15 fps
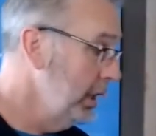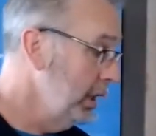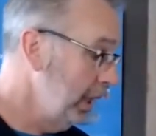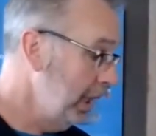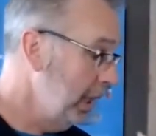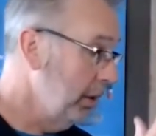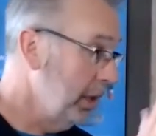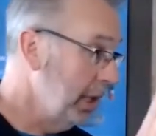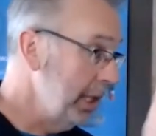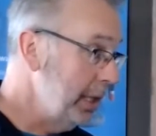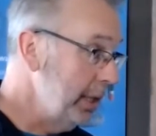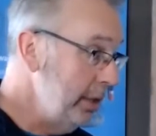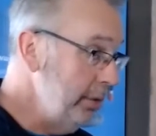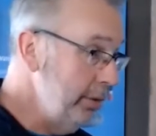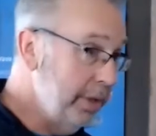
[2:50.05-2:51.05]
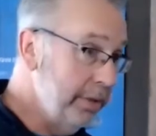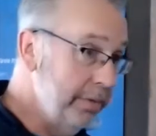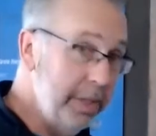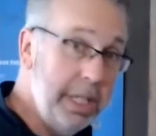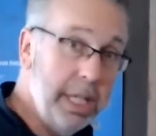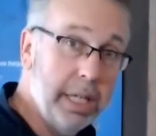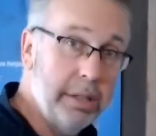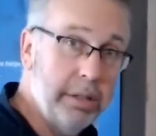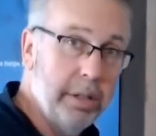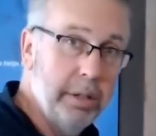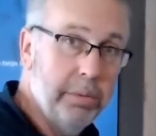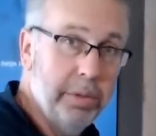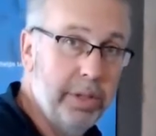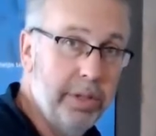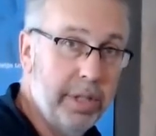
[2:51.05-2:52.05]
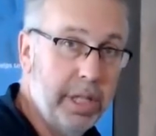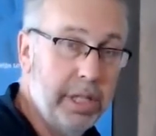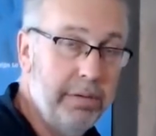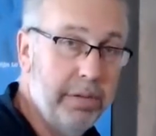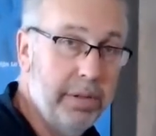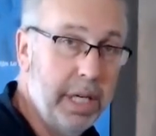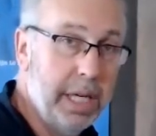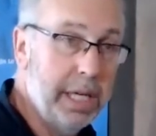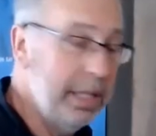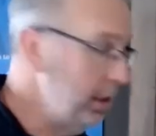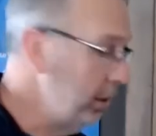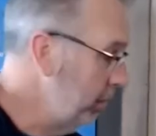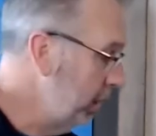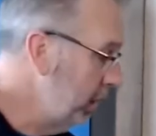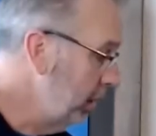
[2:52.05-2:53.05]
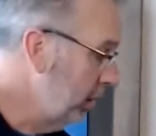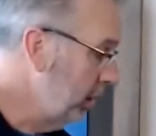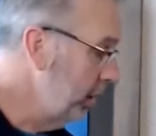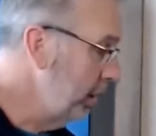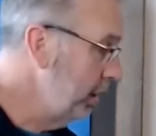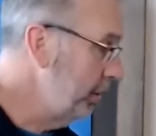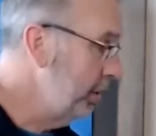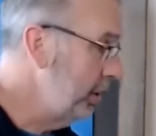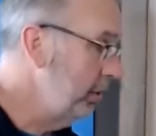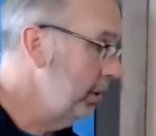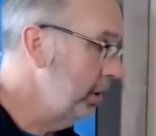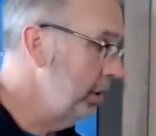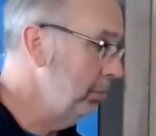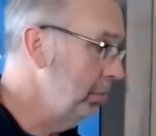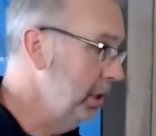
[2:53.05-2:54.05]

Now, I can use the V actor that was designed for that unit on this unit,